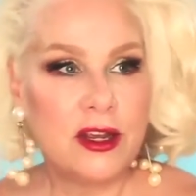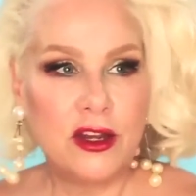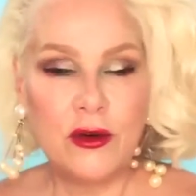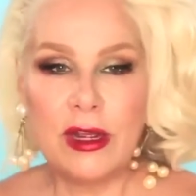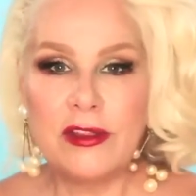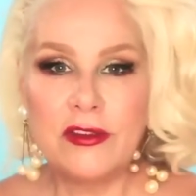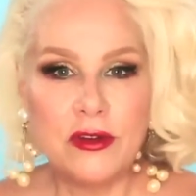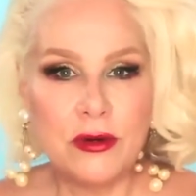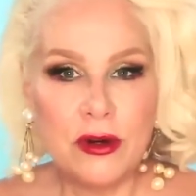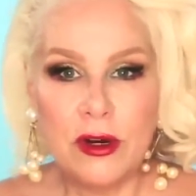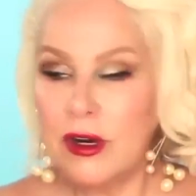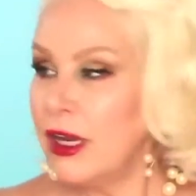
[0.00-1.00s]
You're at the
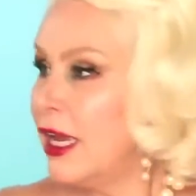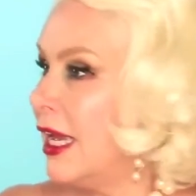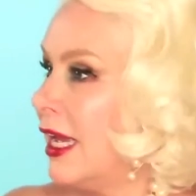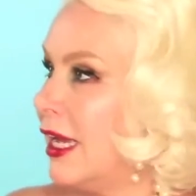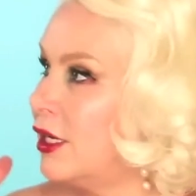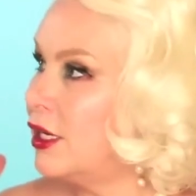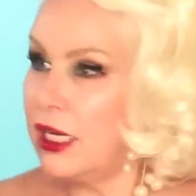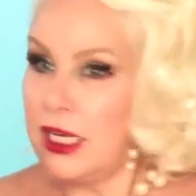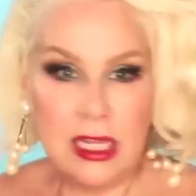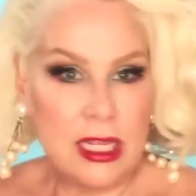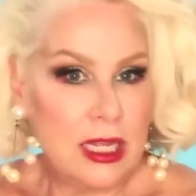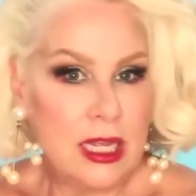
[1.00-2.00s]
door,
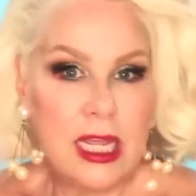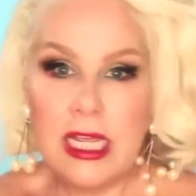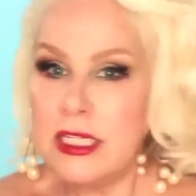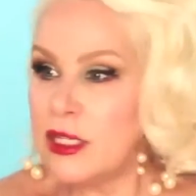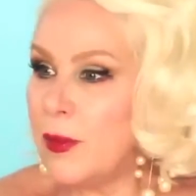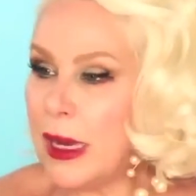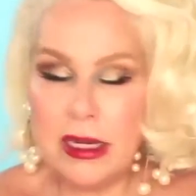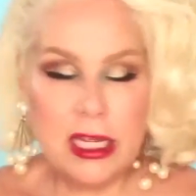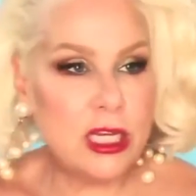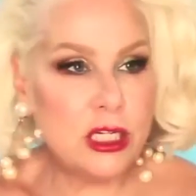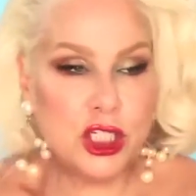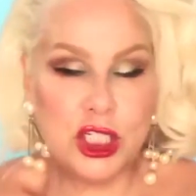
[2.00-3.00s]
he's about
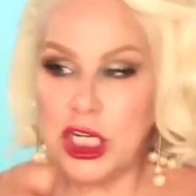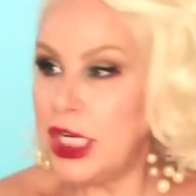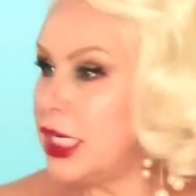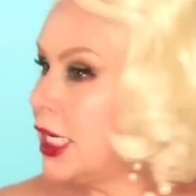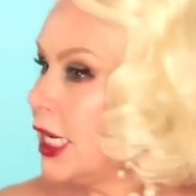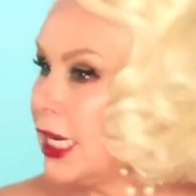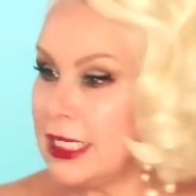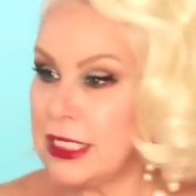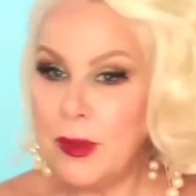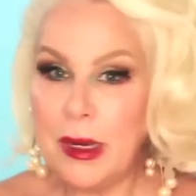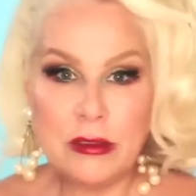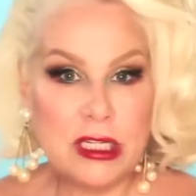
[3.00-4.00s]
he she is
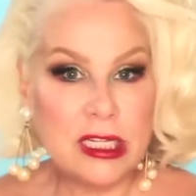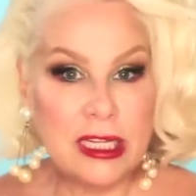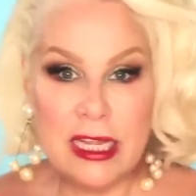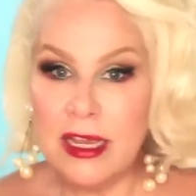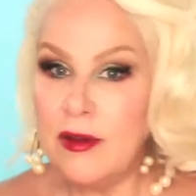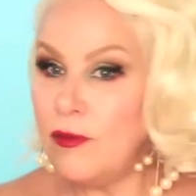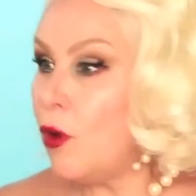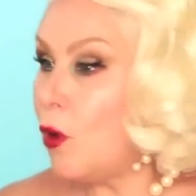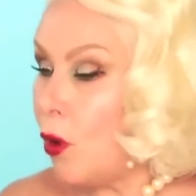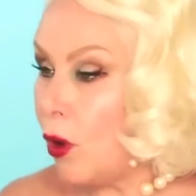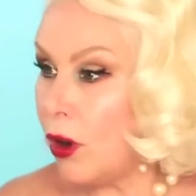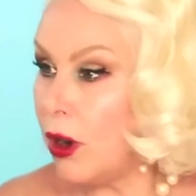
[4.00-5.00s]
about to leave
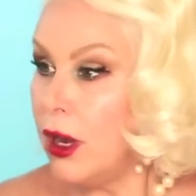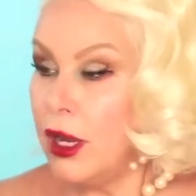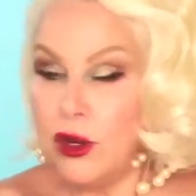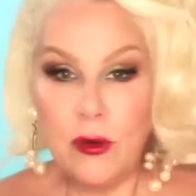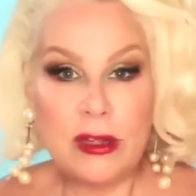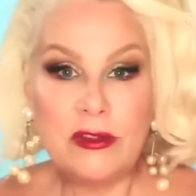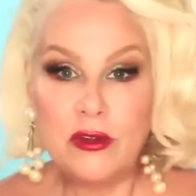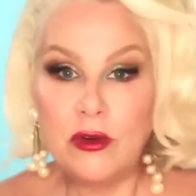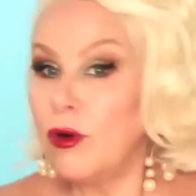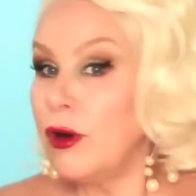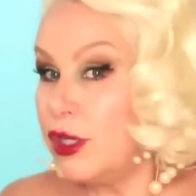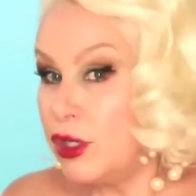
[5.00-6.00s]
or you're at the
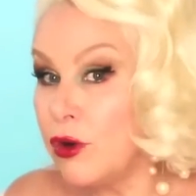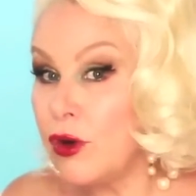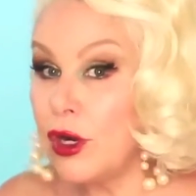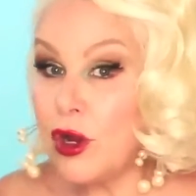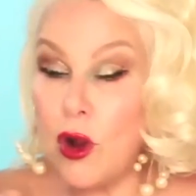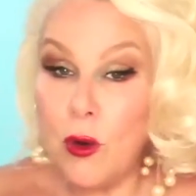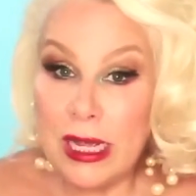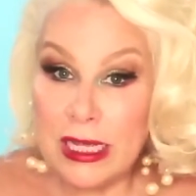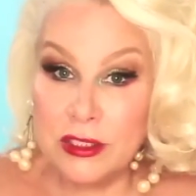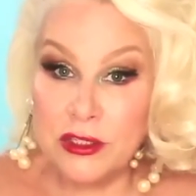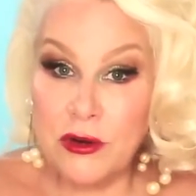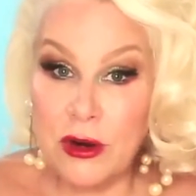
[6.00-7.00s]
door and you're going to go
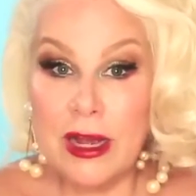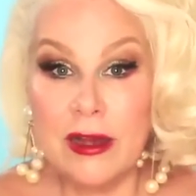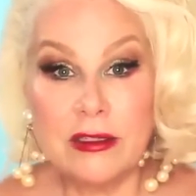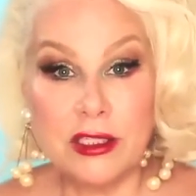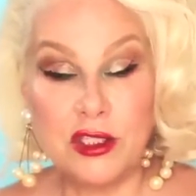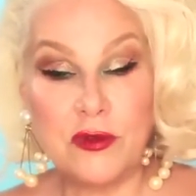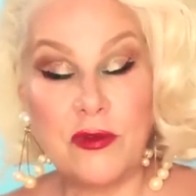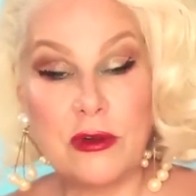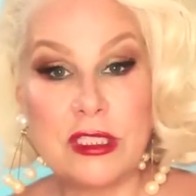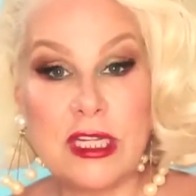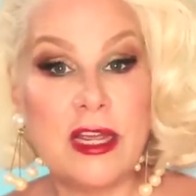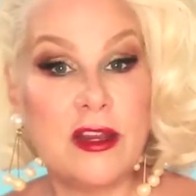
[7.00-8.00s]
into your house it's your
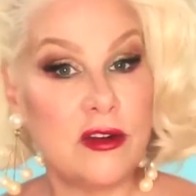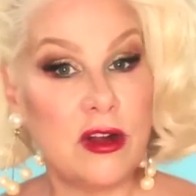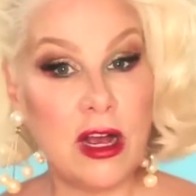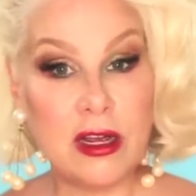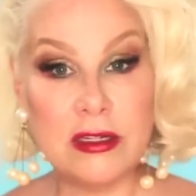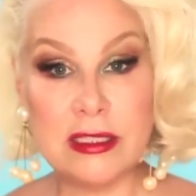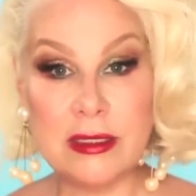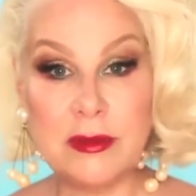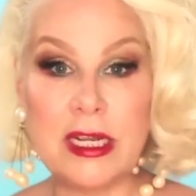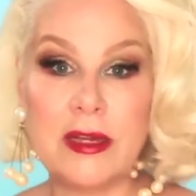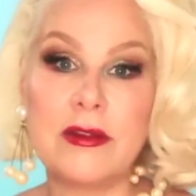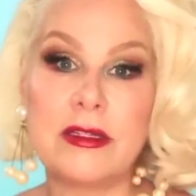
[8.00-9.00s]
first date you're not going to sleep
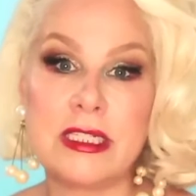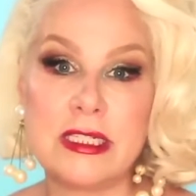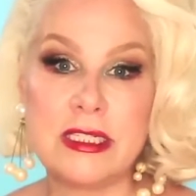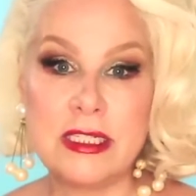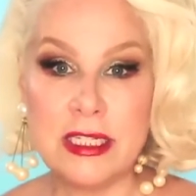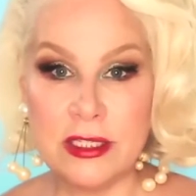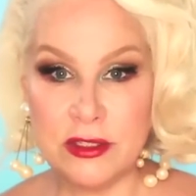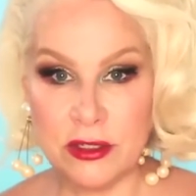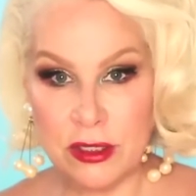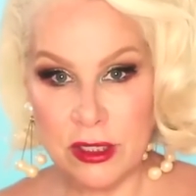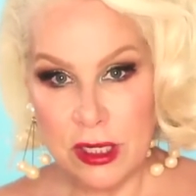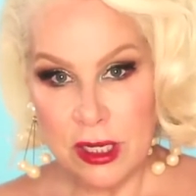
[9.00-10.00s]
together this isn't
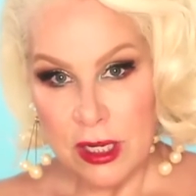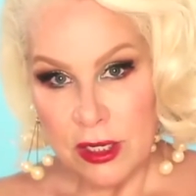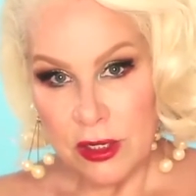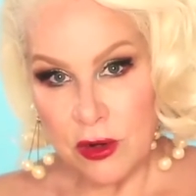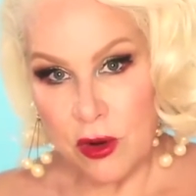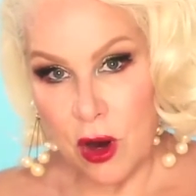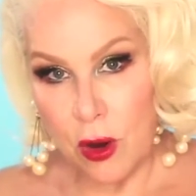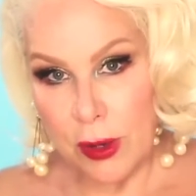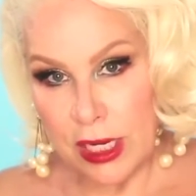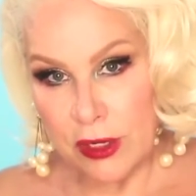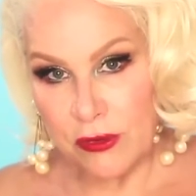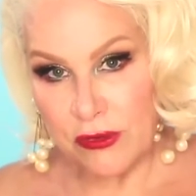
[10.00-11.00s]
tinder you're
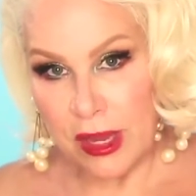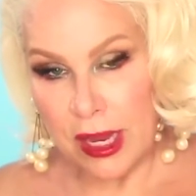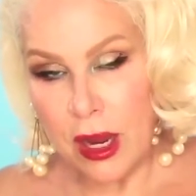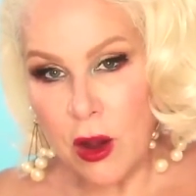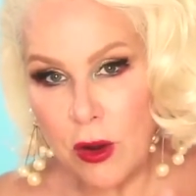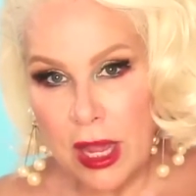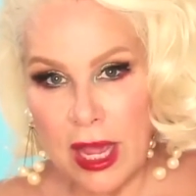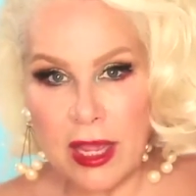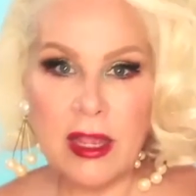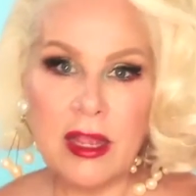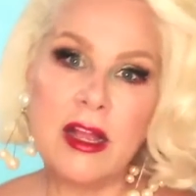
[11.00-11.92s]
going and you say okay